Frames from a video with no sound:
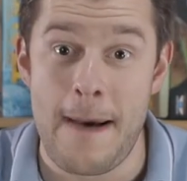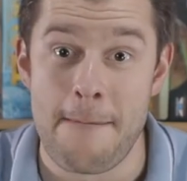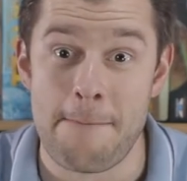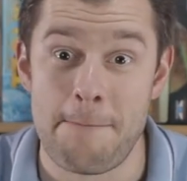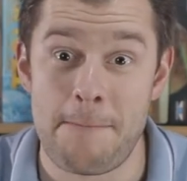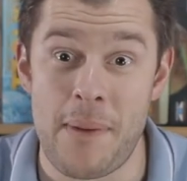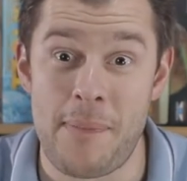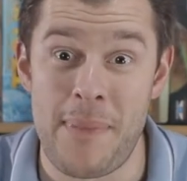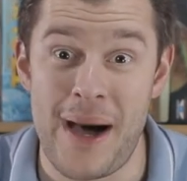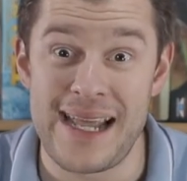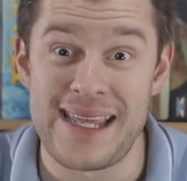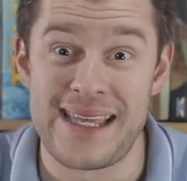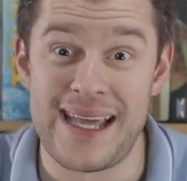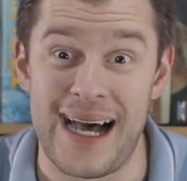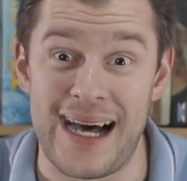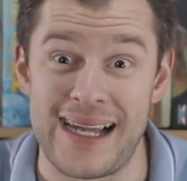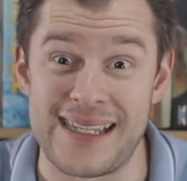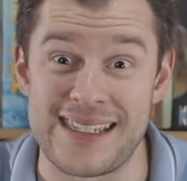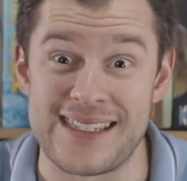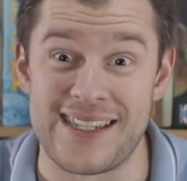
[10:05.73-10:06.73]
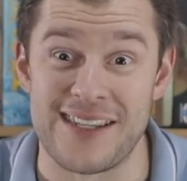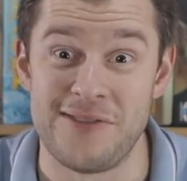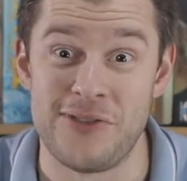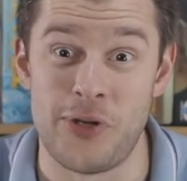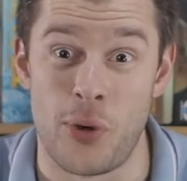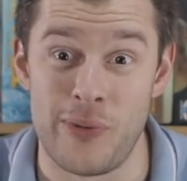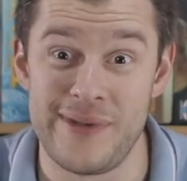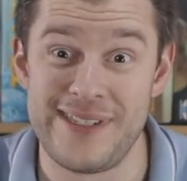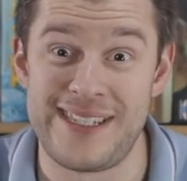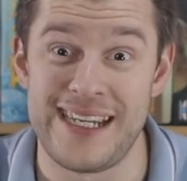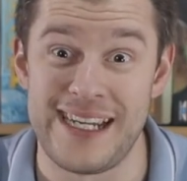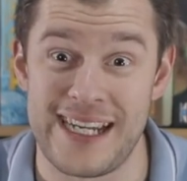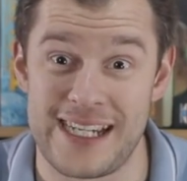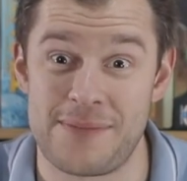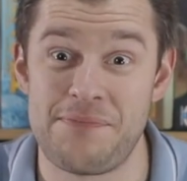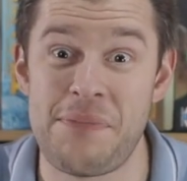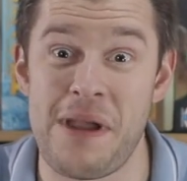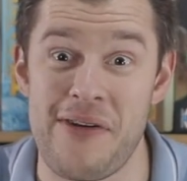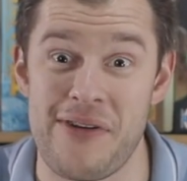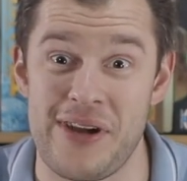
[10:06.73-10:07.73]
But my god, it's a daunting
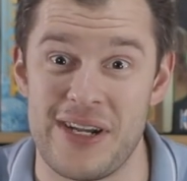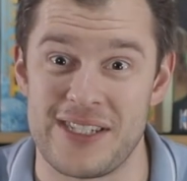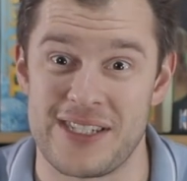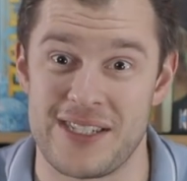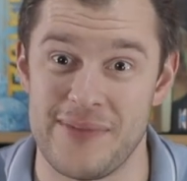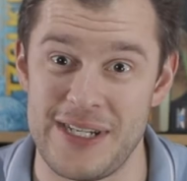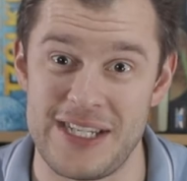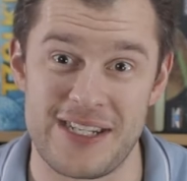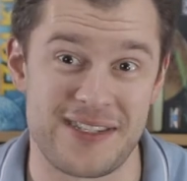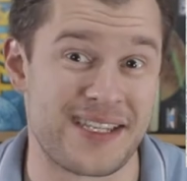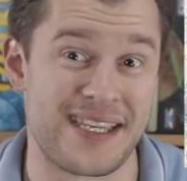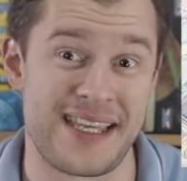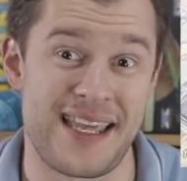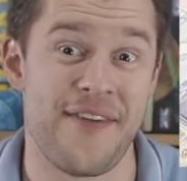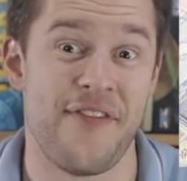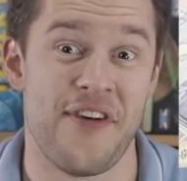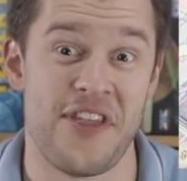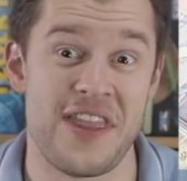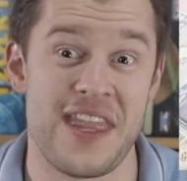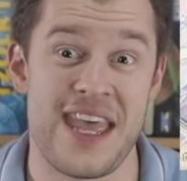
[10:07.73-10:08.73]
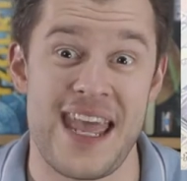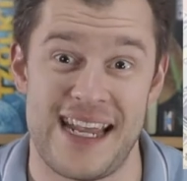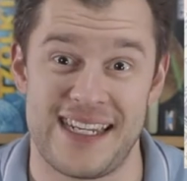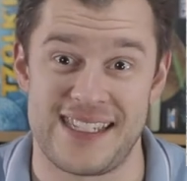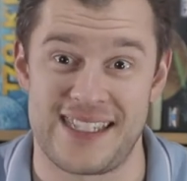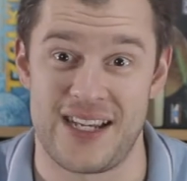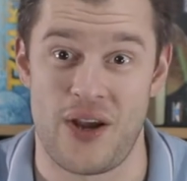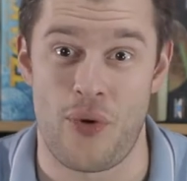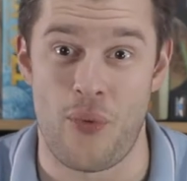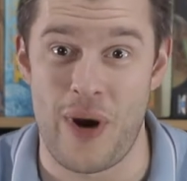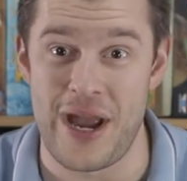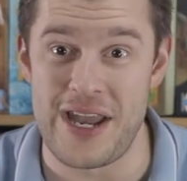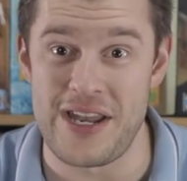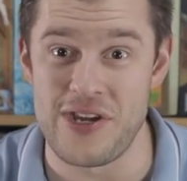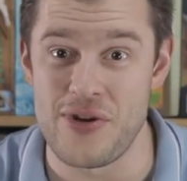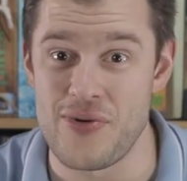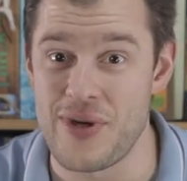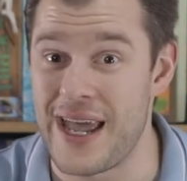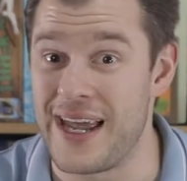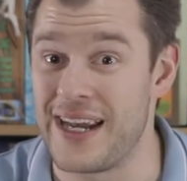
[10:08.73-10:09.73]
experience to be just given this when you
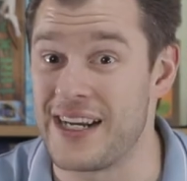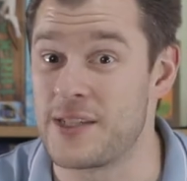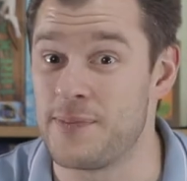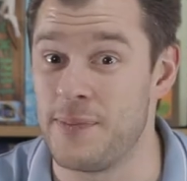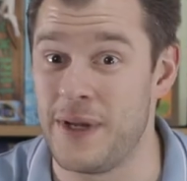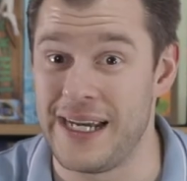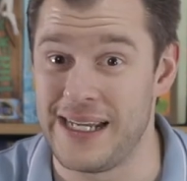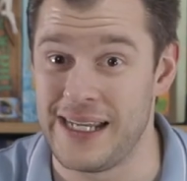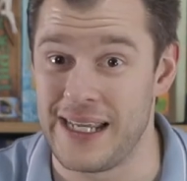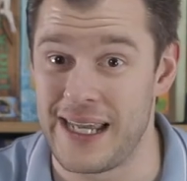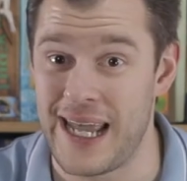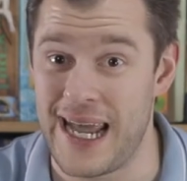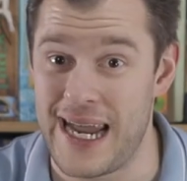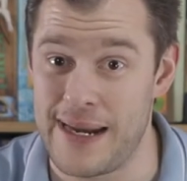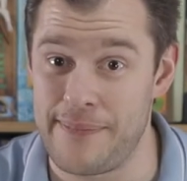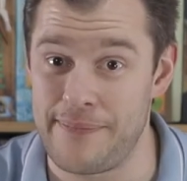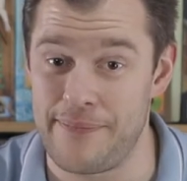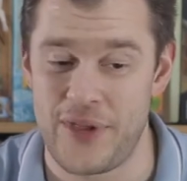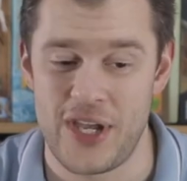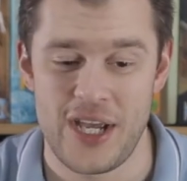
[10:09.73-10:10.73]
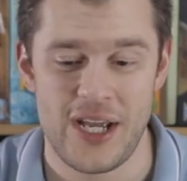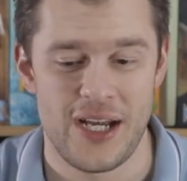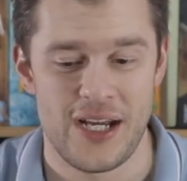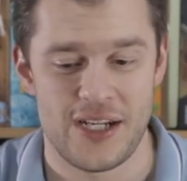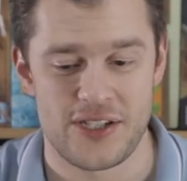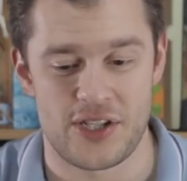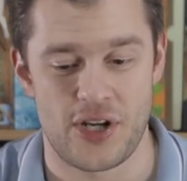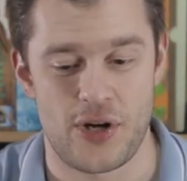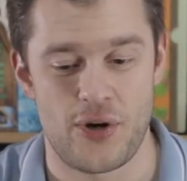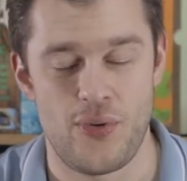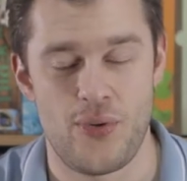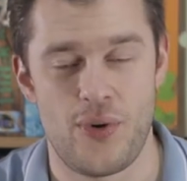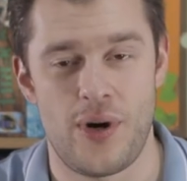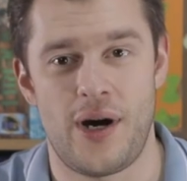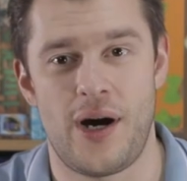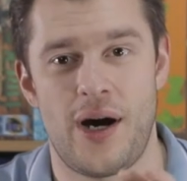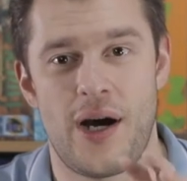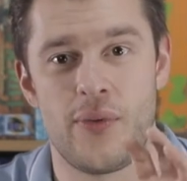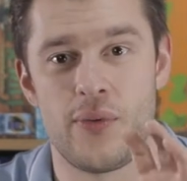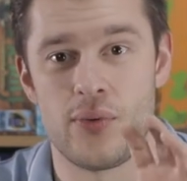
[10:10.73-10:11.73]
get explained the game. So
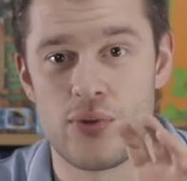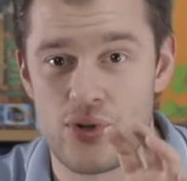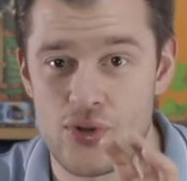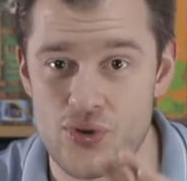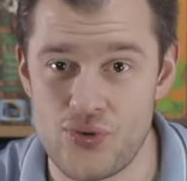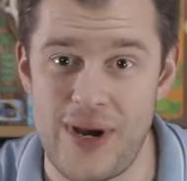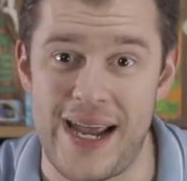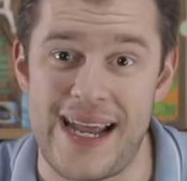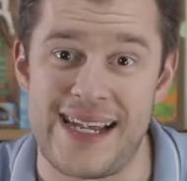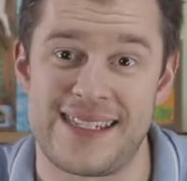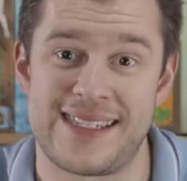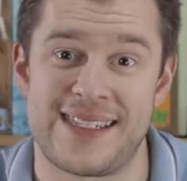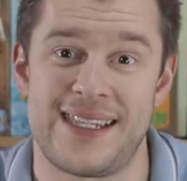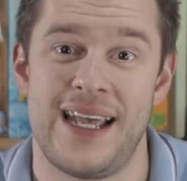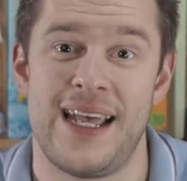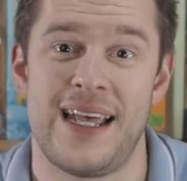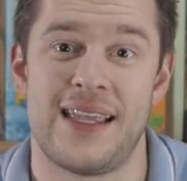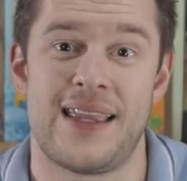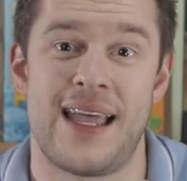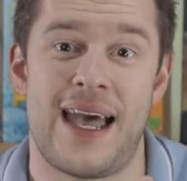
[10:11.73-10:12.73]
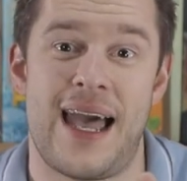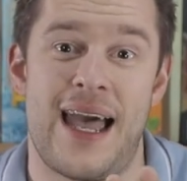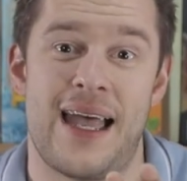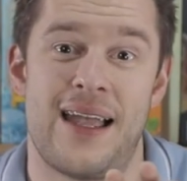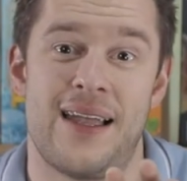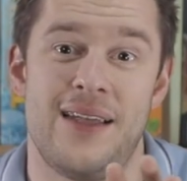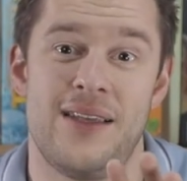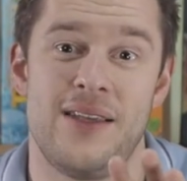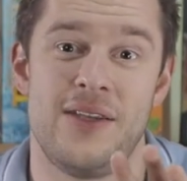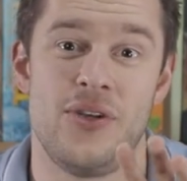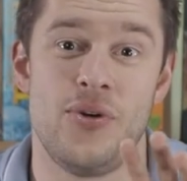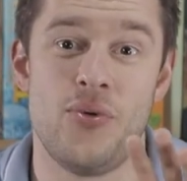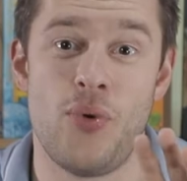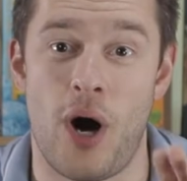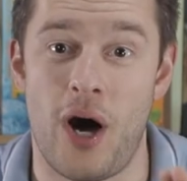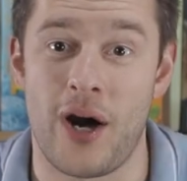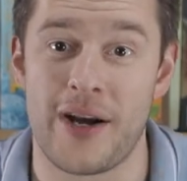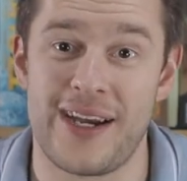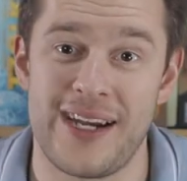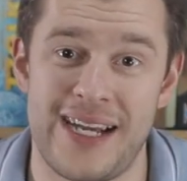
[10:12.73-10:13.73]
I will stress that you
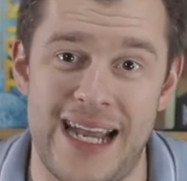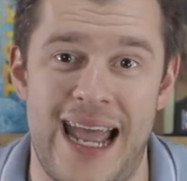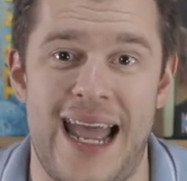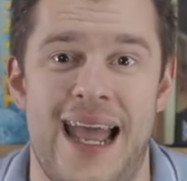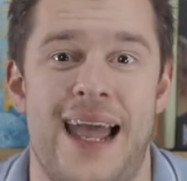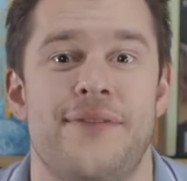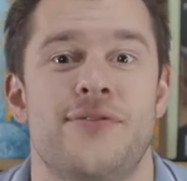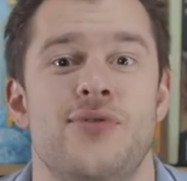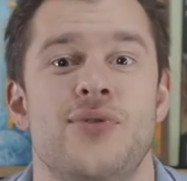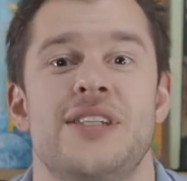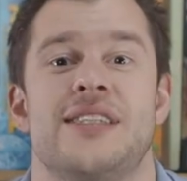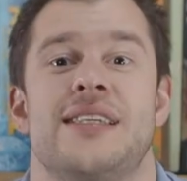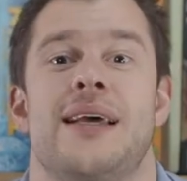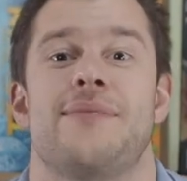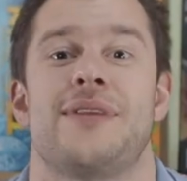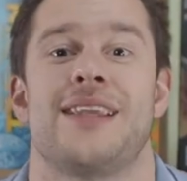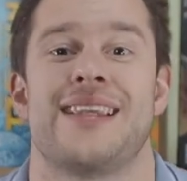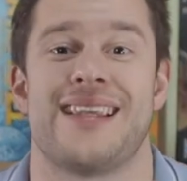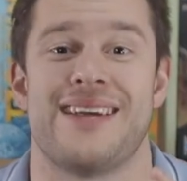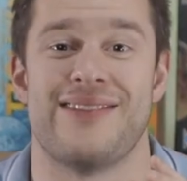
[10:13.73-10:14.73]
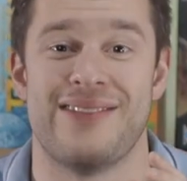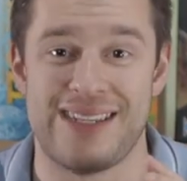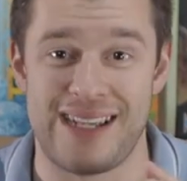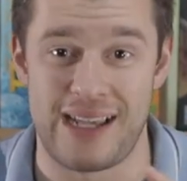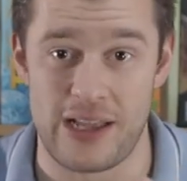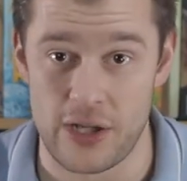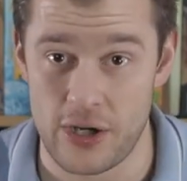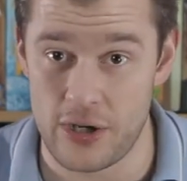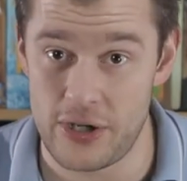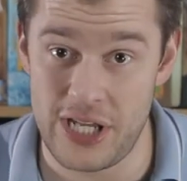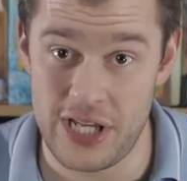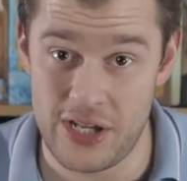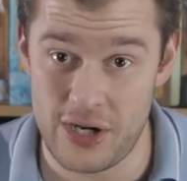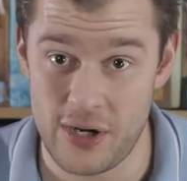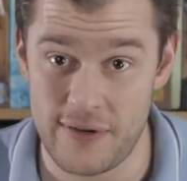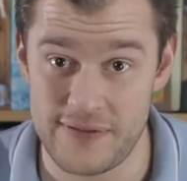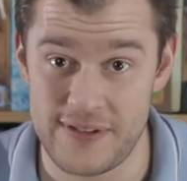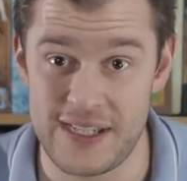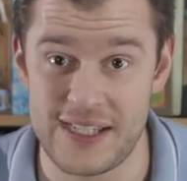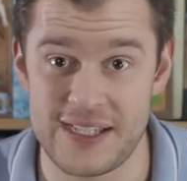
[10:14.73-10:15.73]
are going to have to accept that there is a learning curve
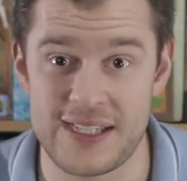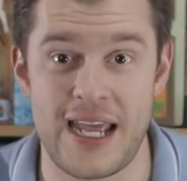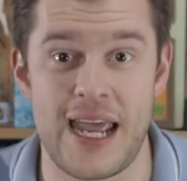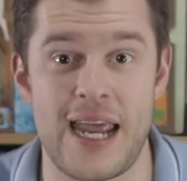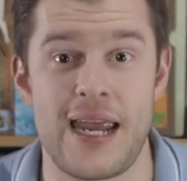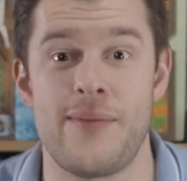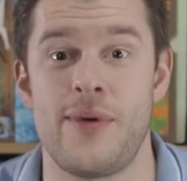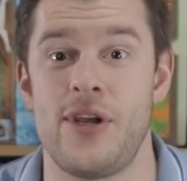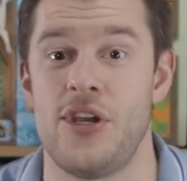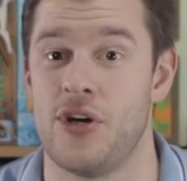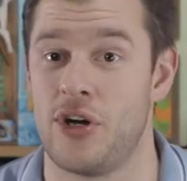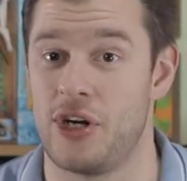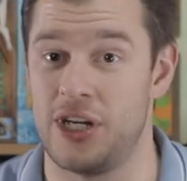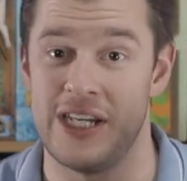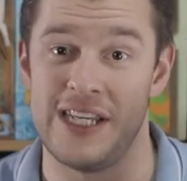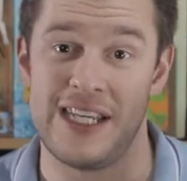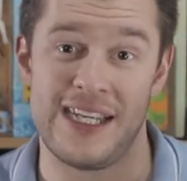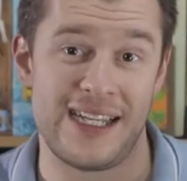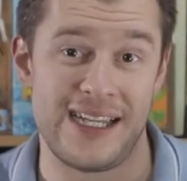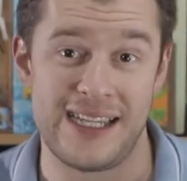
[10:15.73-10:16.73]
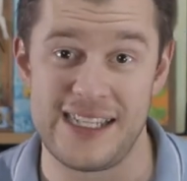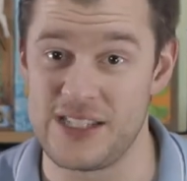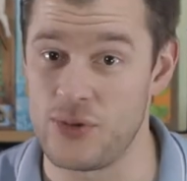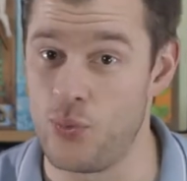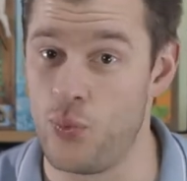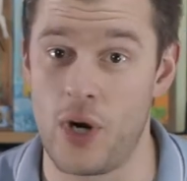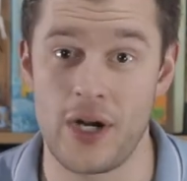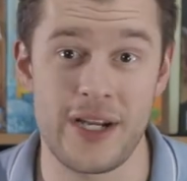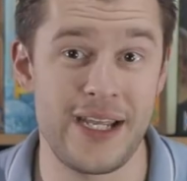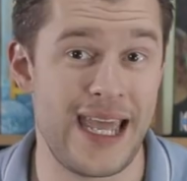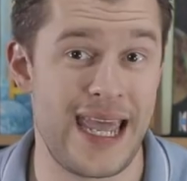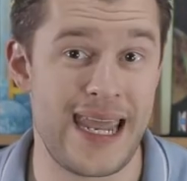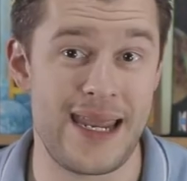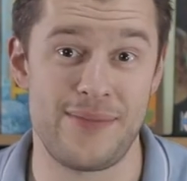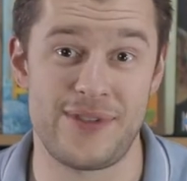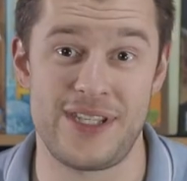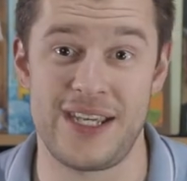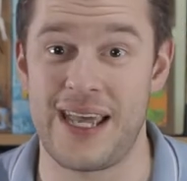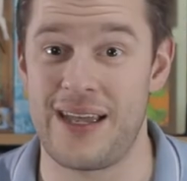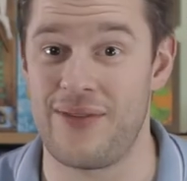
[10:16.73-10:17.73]
to this game. You're going to need at least one game to
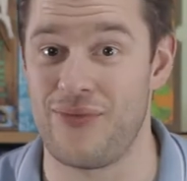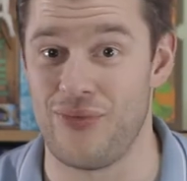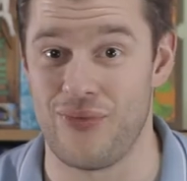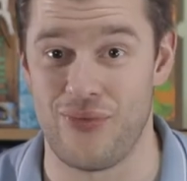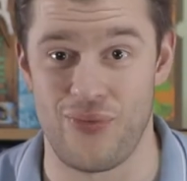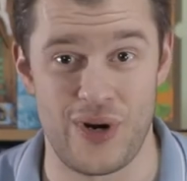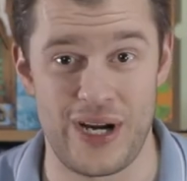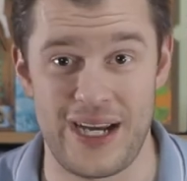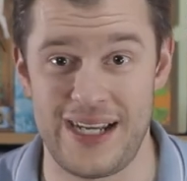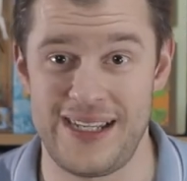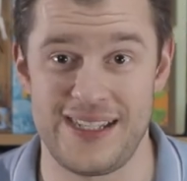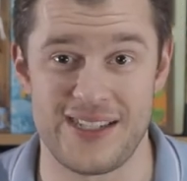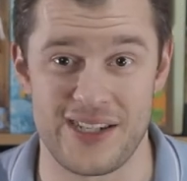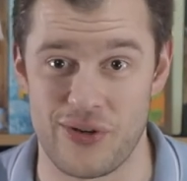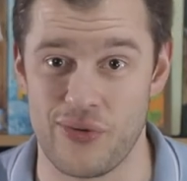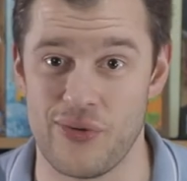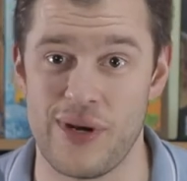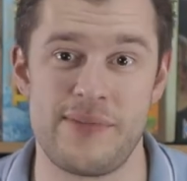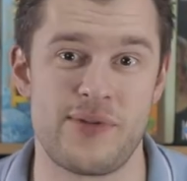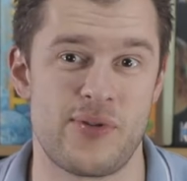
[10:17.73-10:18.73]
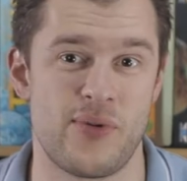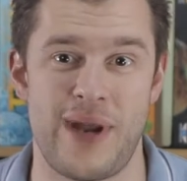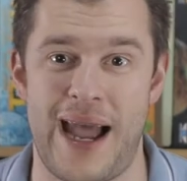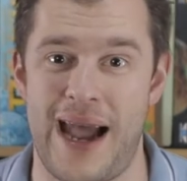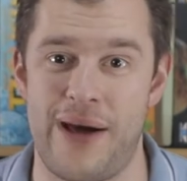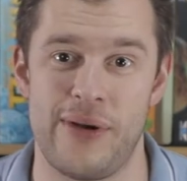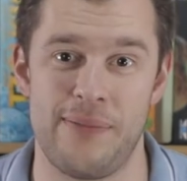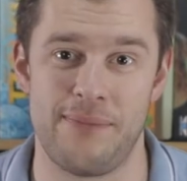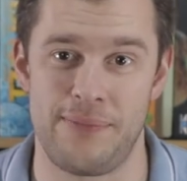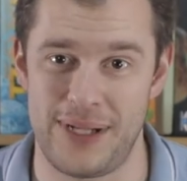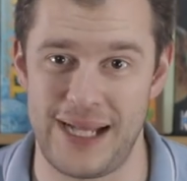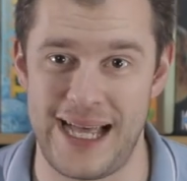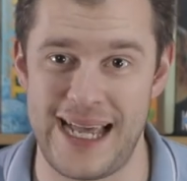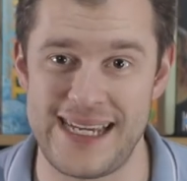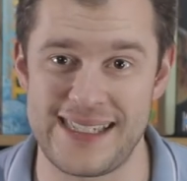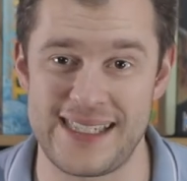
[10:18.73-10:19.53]
get really to grips with how it plays,